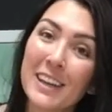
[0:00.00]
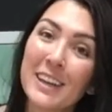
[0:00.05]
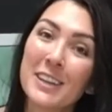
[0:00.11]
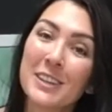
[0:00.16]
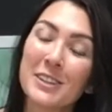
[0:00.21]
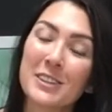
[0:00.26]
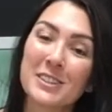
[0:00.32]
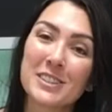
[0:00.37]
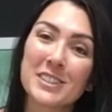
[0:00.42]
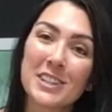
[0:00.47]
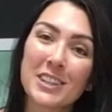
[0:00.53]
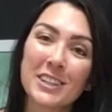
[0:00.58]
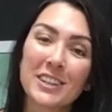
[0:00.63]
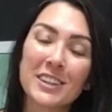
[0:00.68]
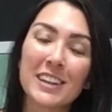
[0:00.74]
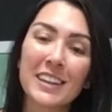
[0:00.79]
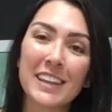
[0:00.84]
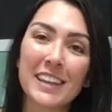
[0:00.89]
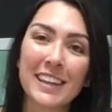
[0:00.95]
You're
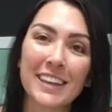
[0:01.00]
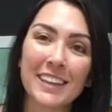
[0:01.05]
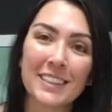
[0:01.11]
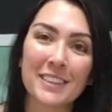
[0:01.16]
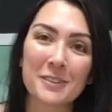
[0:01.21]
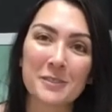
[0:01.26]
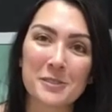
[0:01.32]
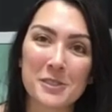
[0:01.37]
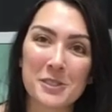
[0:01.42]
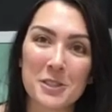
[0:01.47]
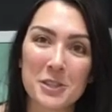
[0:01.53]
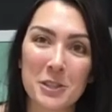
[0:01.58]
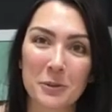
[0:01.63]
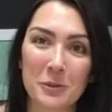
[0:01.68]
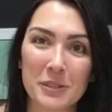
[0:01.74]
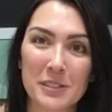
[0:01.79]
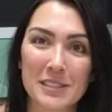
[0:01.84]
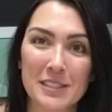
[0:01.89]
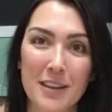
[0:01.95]
turning in those two
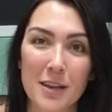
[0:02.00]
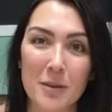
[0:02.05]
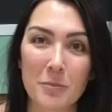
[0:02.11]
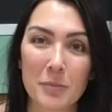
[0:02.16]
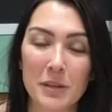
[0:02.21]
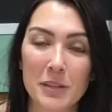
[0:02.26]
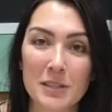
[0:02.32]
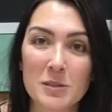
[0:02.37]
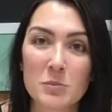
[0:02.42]
assignments,